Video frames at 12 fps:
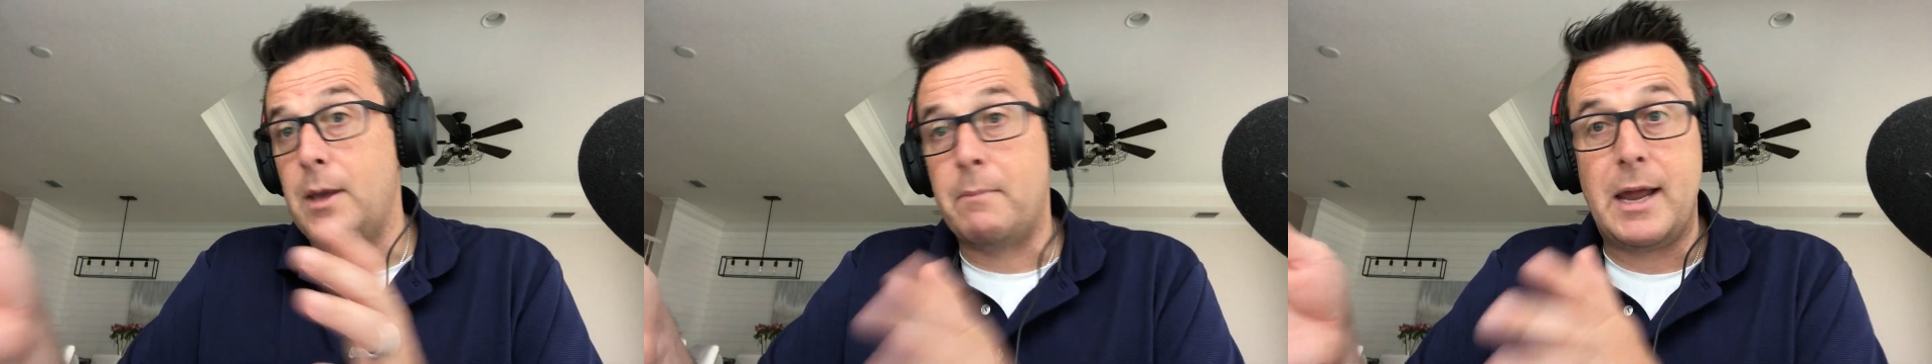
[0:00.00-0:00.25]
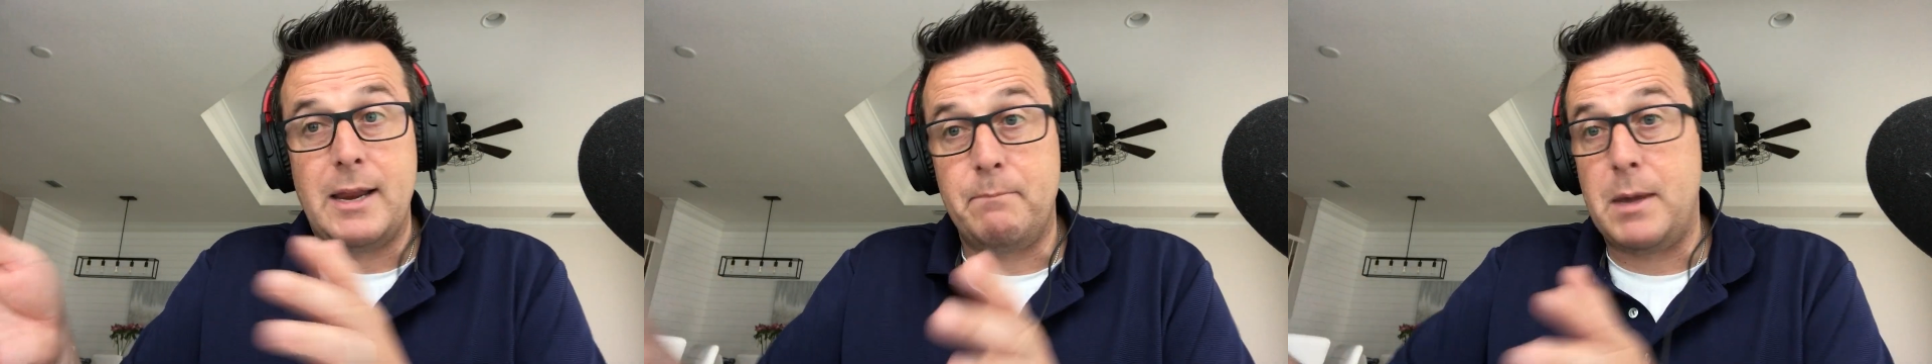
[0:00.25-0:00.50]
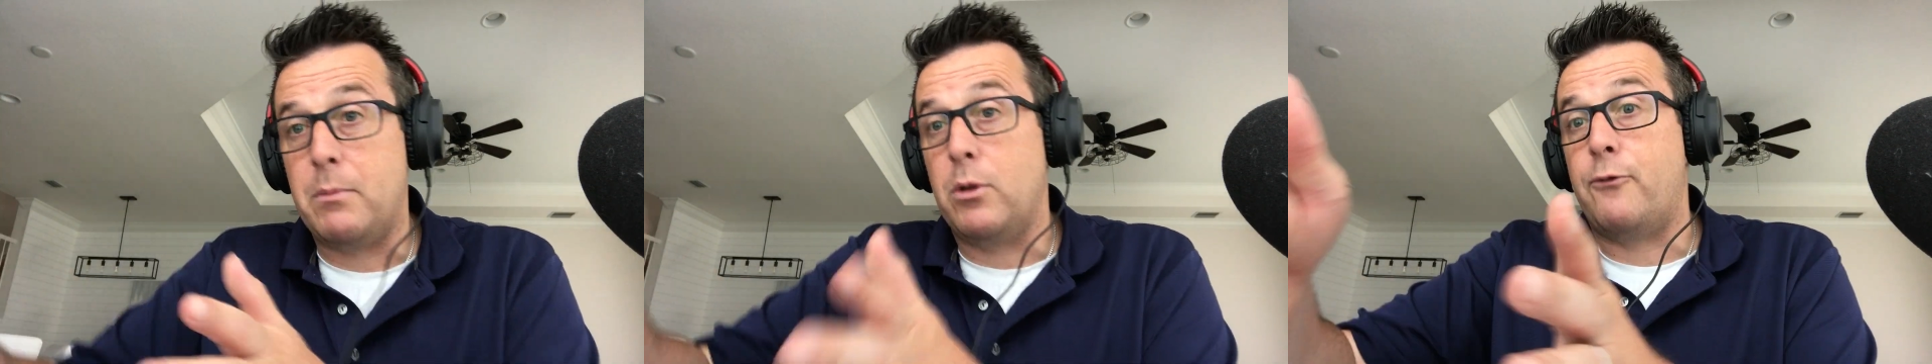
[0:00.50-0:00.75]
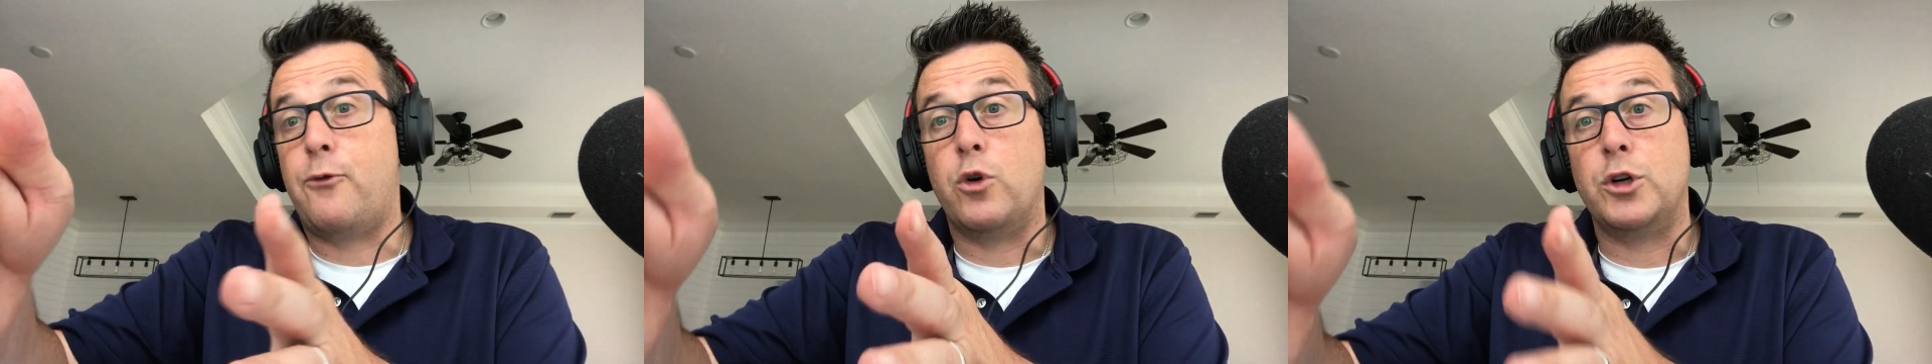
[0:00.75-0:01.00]
They might even be
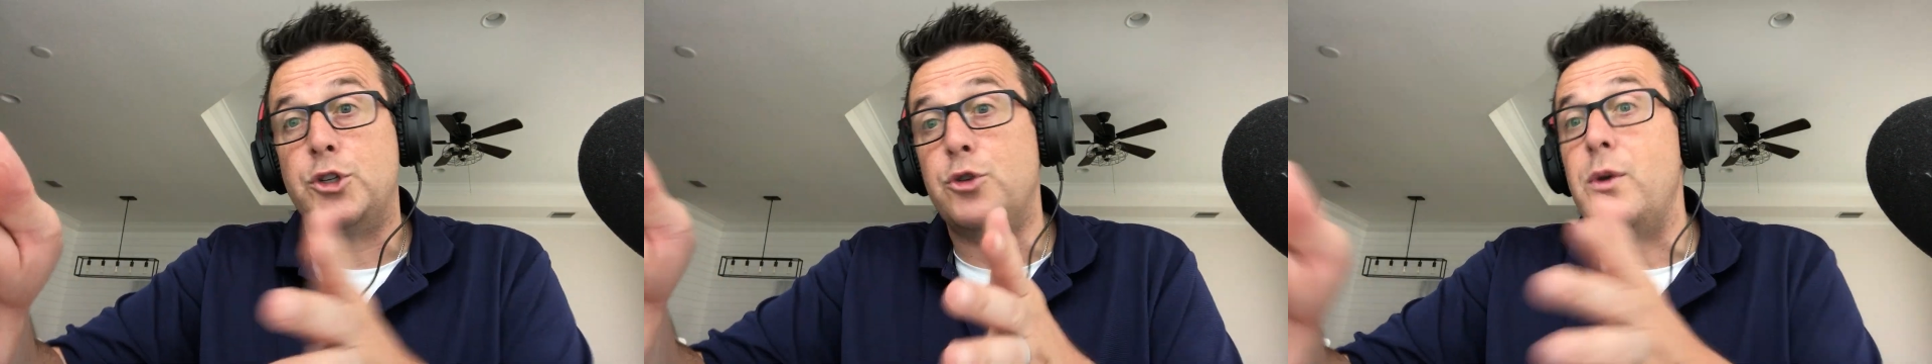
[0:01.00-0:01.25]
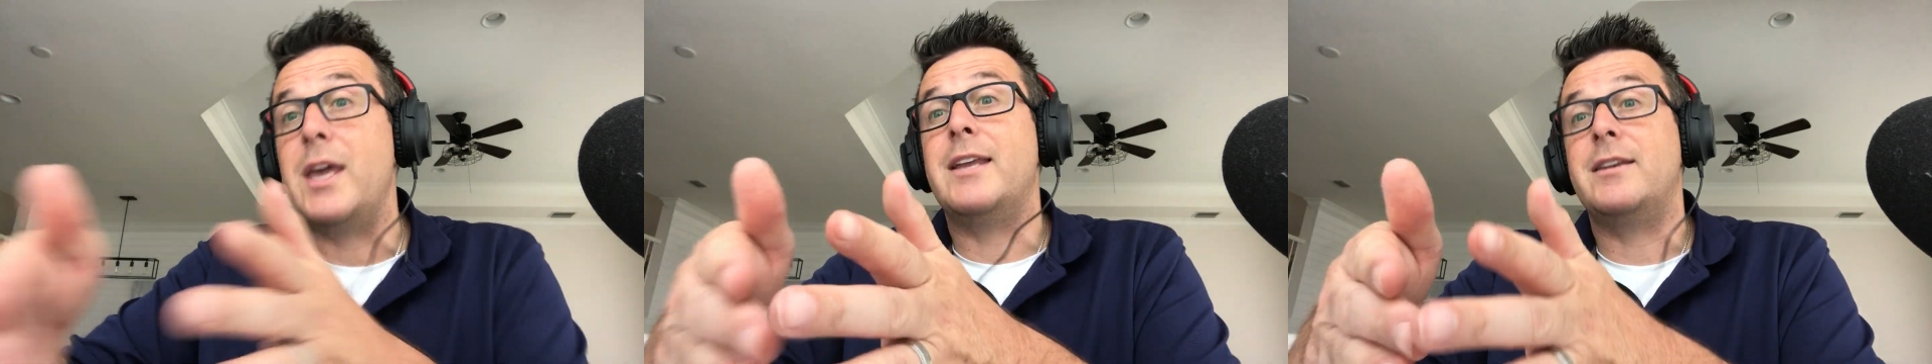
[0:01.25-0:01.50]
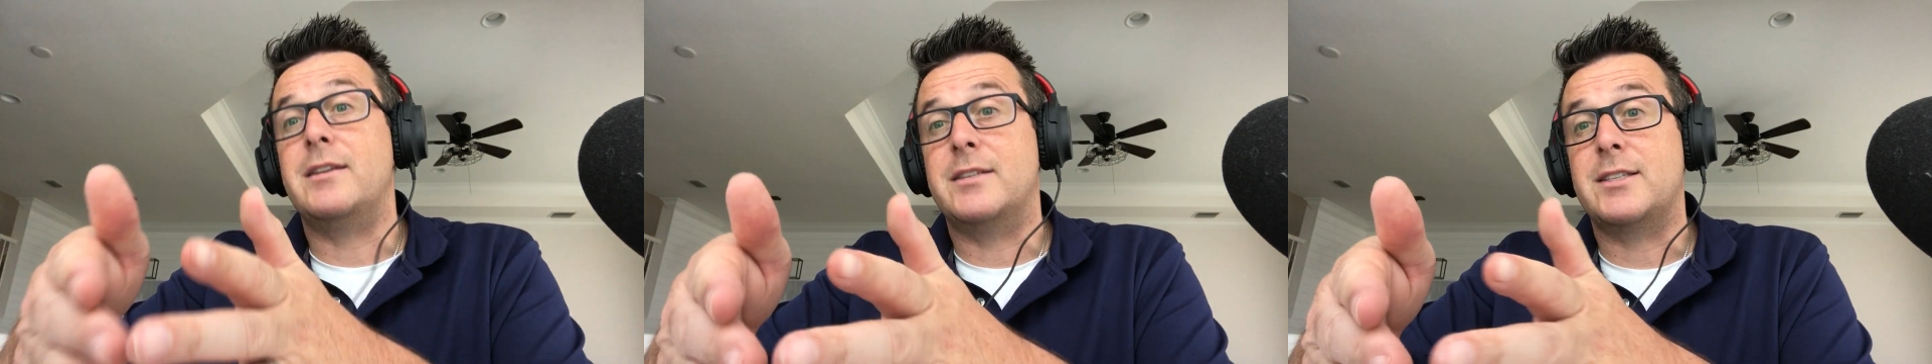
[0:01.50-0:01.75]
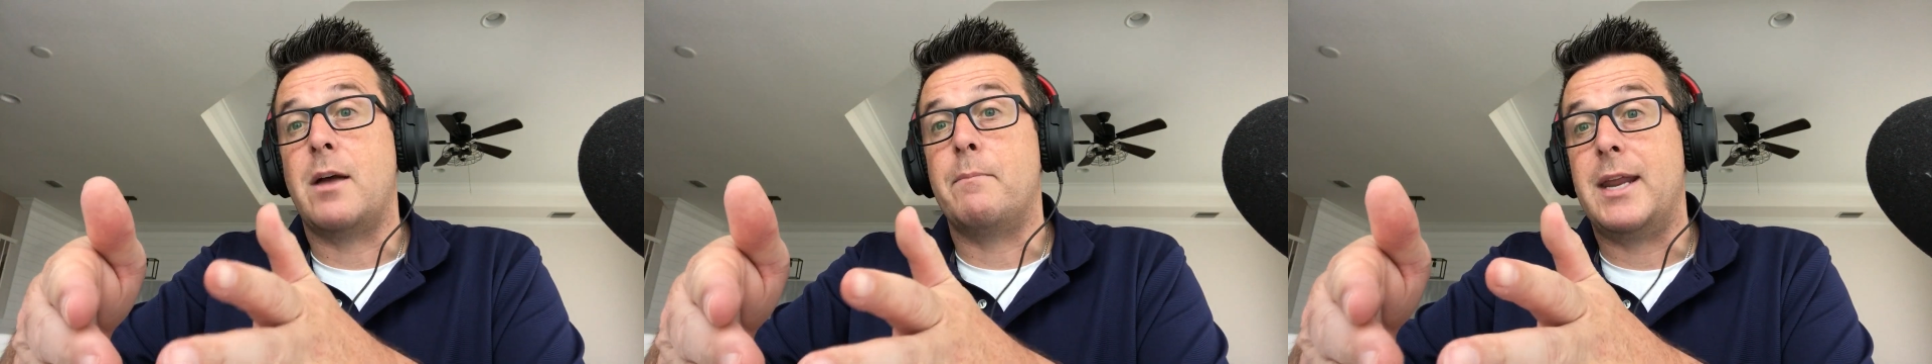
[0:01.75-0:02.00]
able to force you into
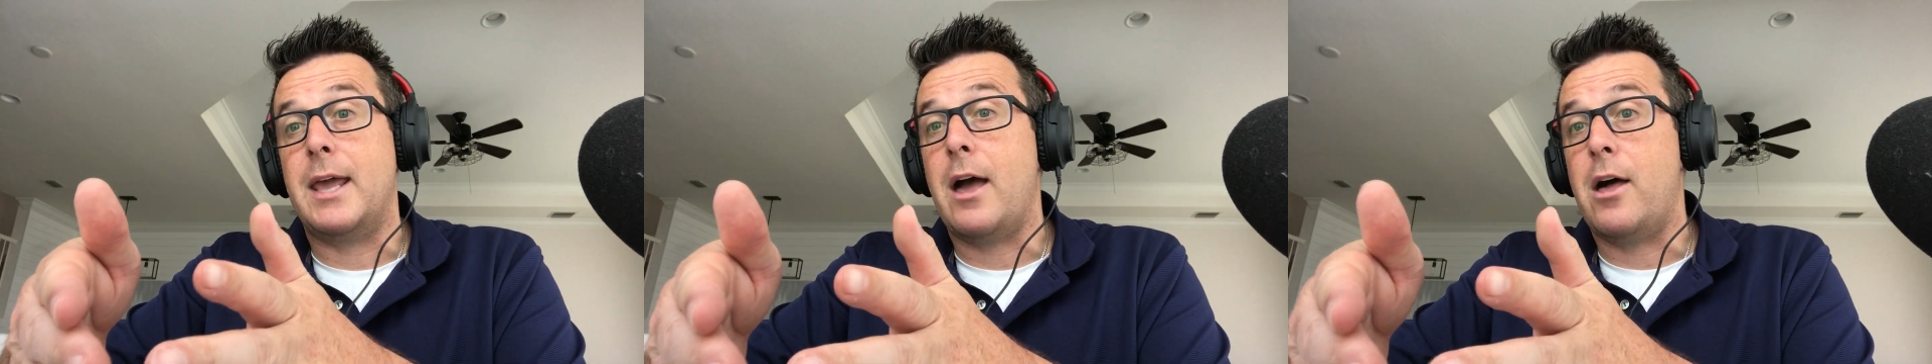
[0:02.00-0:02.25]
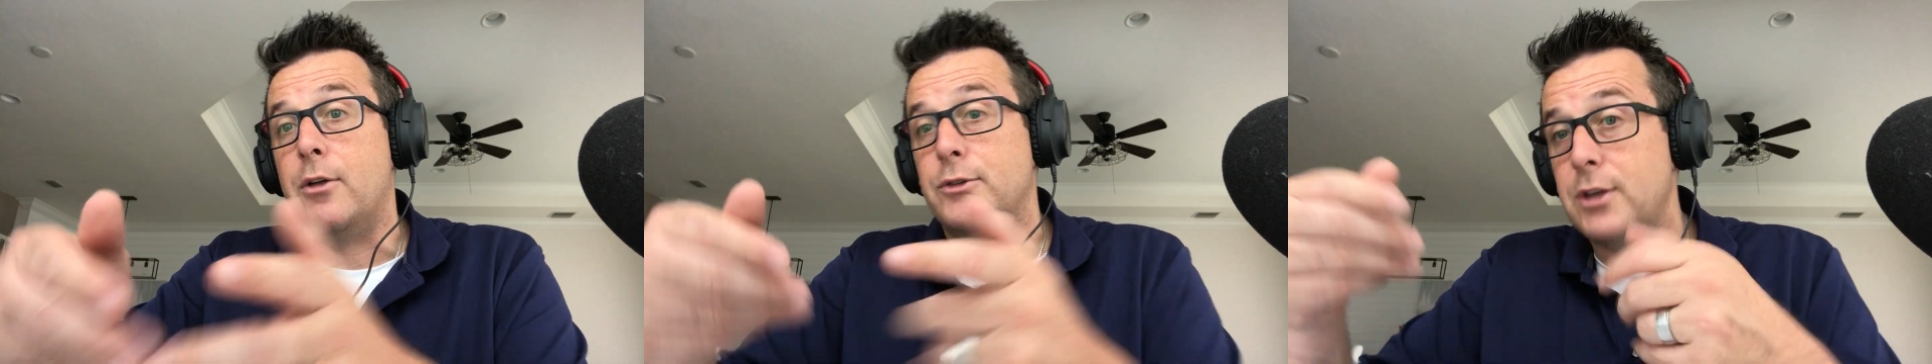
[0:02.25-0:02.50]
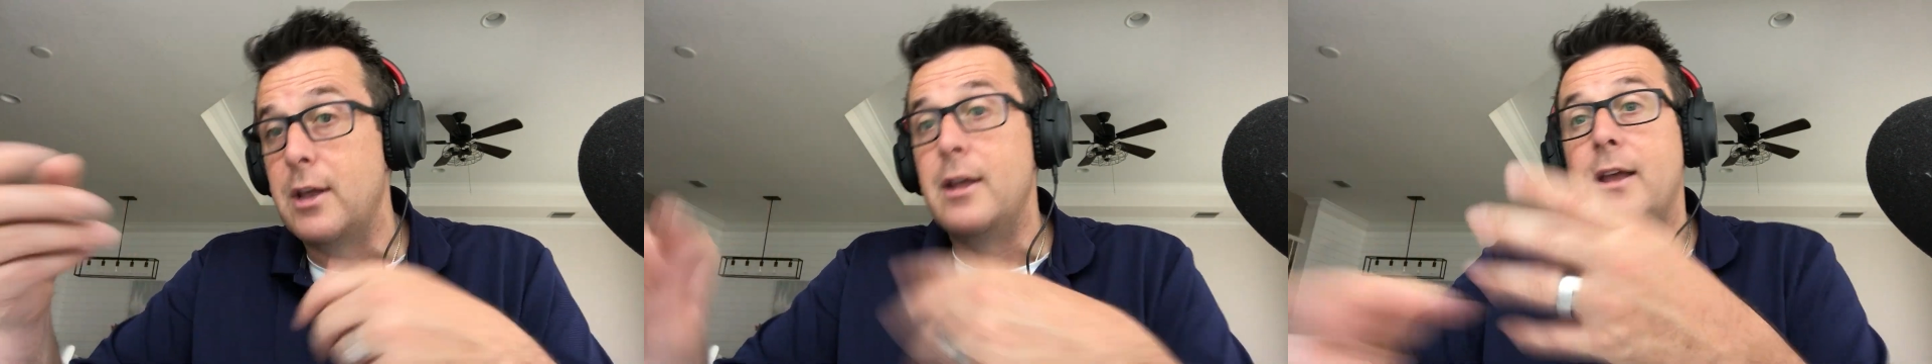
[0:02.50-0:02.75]
somebody else,